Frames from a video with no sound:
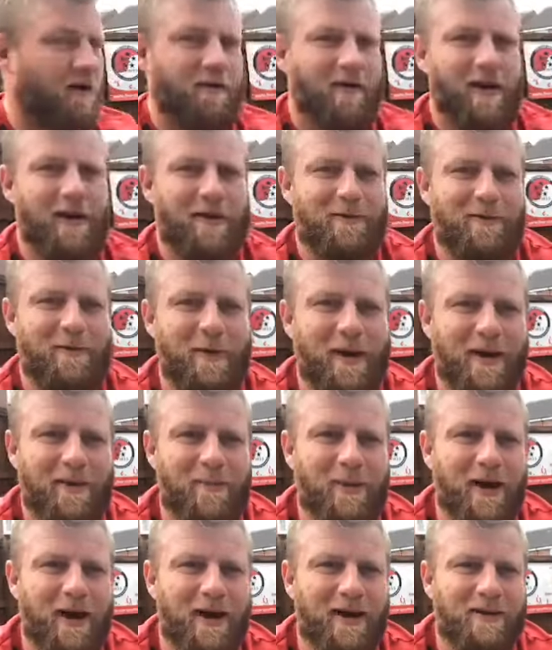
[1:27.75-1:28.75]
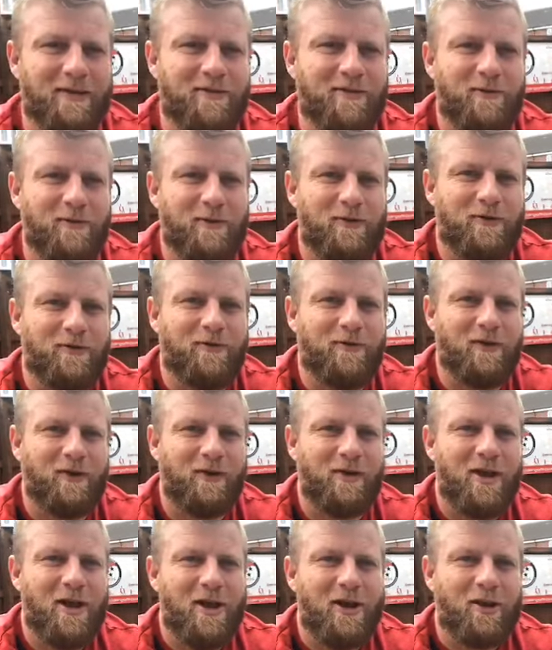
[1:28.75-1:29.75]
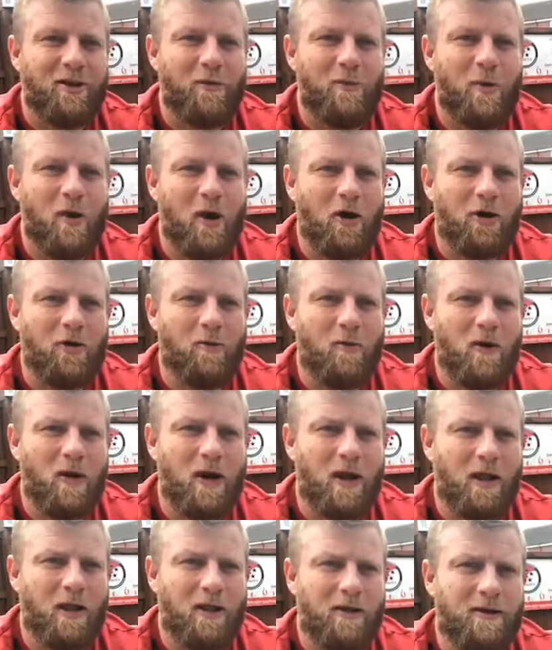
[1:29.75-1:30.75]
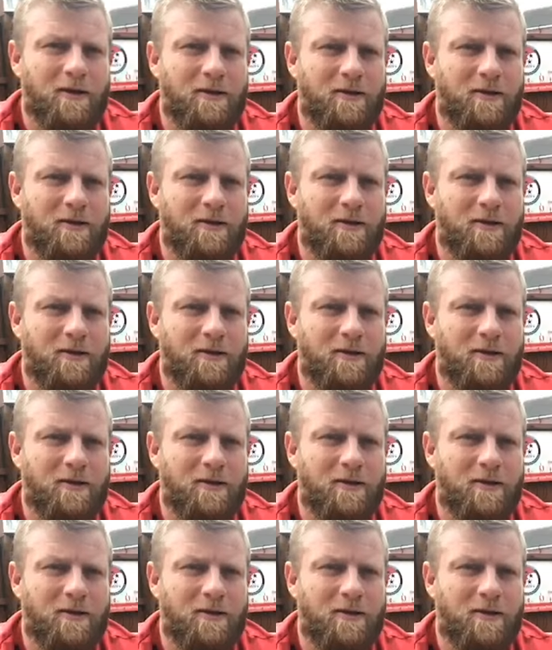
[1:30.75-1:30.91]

All right, with my parts. Wonderful. Good morning, Will.